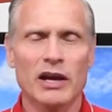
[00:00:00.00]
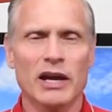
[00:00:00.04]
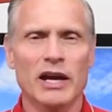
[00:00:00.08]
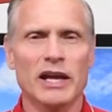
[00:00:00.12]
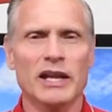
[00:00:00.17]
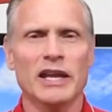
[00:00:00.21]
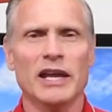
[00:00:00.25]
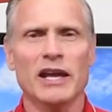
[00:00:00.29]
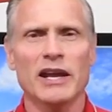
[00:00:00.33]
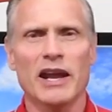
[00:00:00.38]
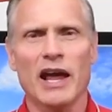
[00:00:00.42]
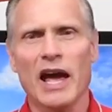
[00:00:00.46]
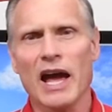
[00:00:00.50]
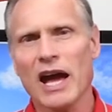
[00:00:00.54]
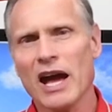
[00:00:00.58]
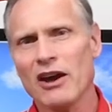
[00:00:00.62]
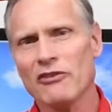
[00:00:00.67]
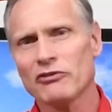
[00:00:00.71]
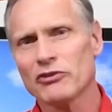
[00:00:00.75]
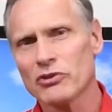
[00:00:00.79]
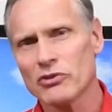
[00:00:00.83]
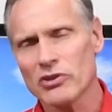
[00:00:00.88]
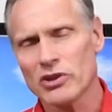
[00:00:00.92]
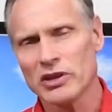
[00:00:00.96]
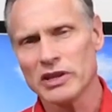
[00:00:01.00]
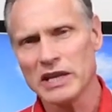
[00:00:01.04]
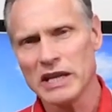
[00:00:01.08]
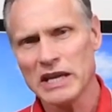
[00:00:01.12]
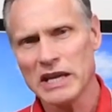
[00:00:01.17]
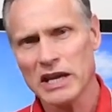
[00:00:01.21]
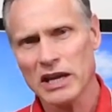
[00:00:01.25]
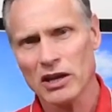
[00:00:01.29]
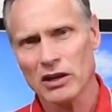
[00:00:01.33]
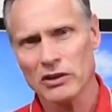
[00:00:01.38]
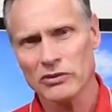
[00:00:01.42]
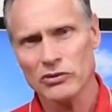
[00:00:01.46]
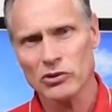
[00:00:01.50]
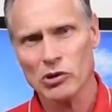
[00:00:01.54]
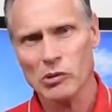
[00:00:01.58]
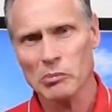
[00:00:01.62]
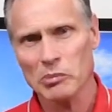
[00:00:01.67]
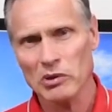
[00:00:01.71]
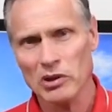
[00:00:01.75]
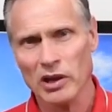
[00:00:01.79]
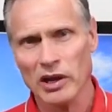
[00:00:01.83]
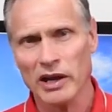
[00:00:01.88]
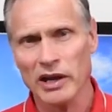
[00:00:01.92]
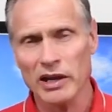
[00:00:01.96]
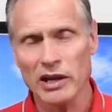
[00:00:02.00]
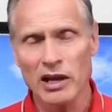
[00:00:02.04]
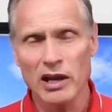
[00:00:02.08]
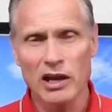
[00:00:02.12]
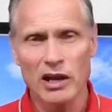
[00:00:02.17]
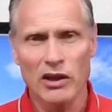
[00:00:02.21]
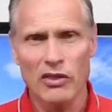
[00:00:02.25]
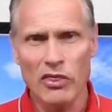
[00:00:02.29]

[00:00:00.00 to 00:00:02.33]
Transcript: And then after the decals are applied,